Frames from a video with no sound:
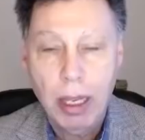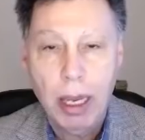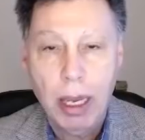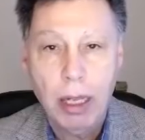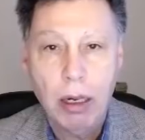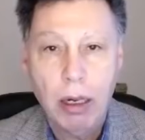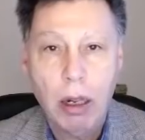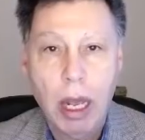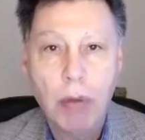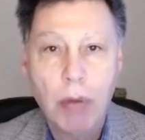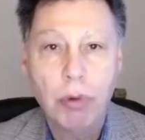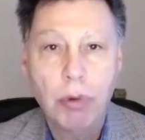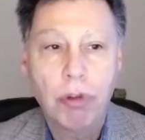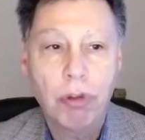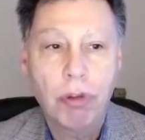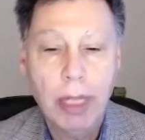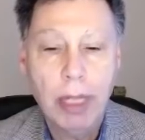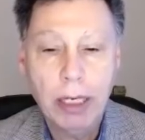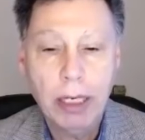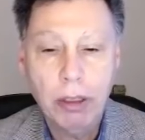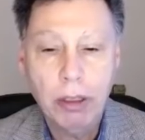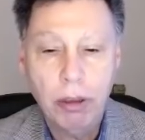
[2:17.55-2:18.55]
And I was
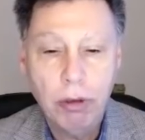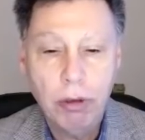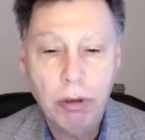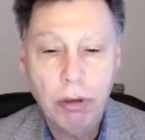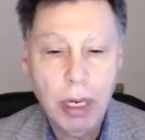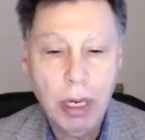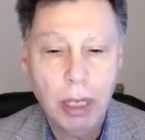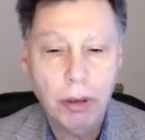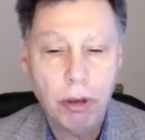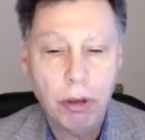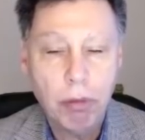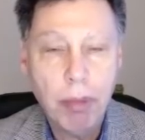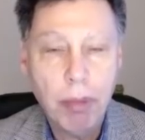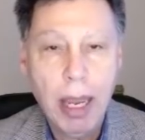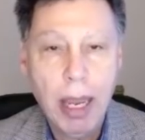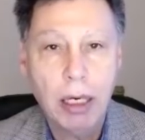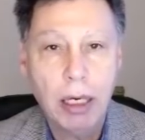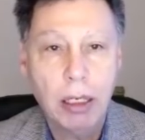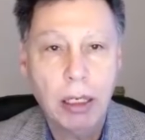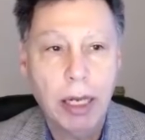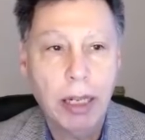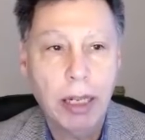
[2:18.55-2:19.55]
selected to be on this
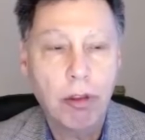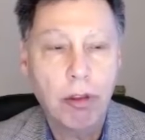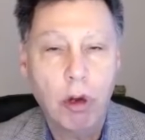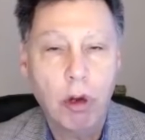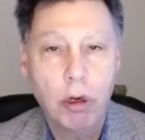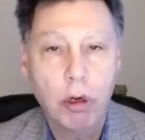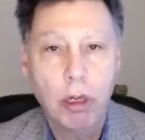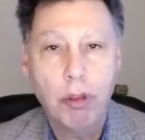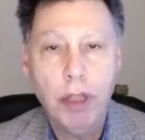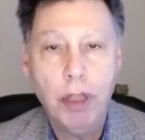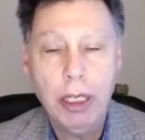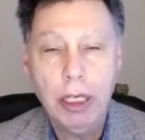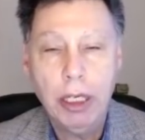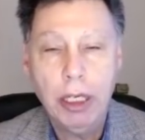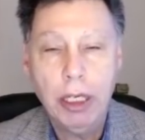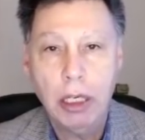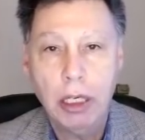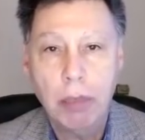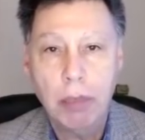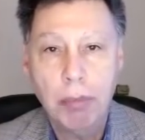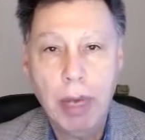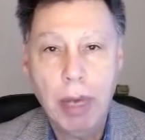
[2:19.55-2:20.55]
panel, and I started
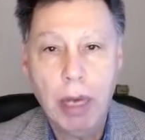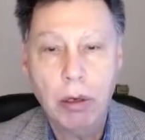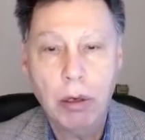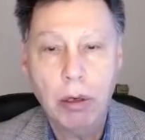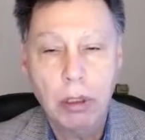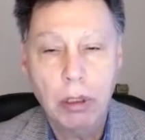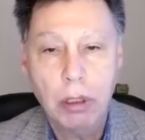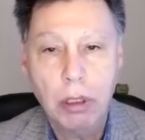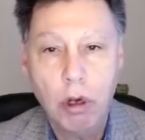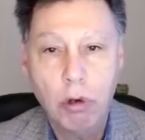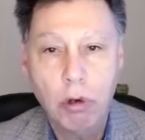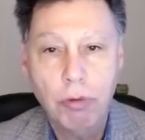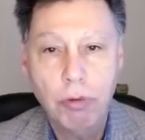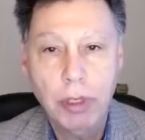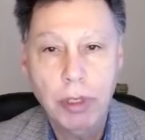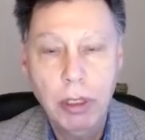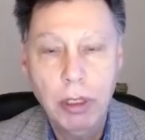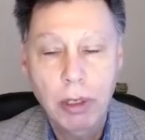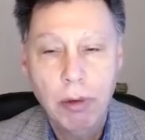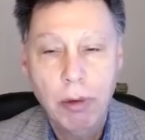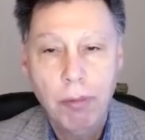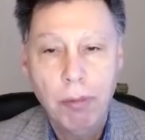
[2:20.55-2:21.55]
thinking about
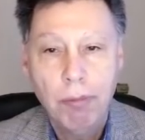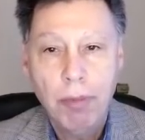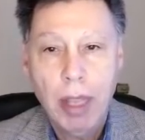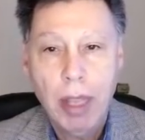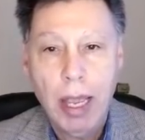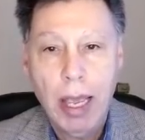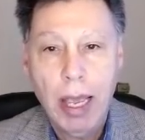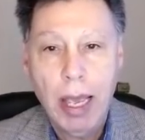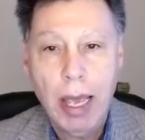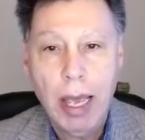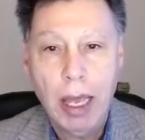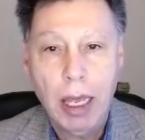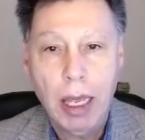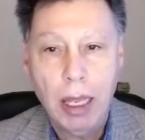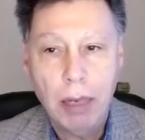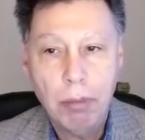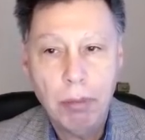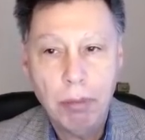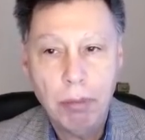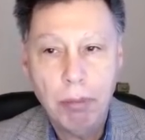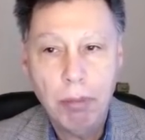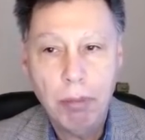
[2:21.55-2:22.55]
COVID
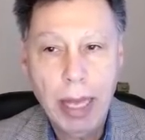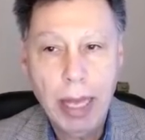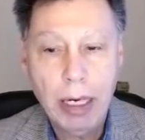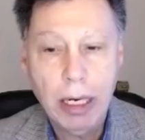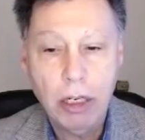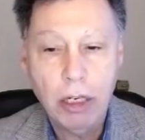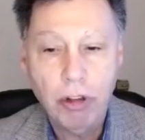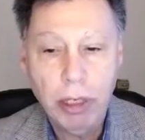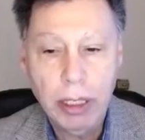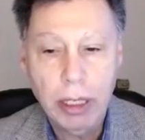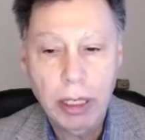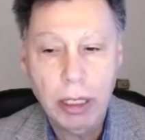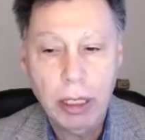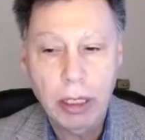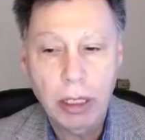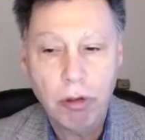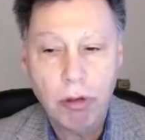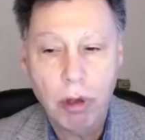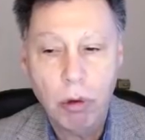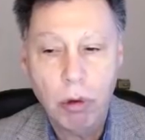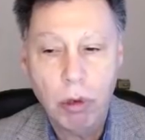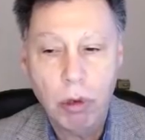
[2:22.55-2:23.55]
and managing it and
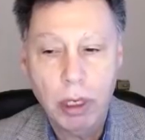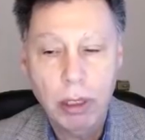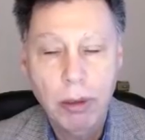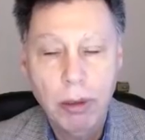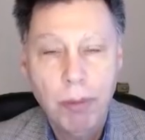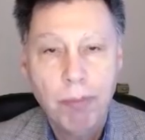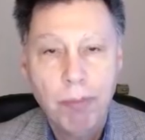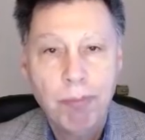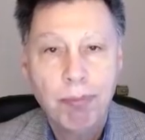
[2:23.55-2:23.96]
so on.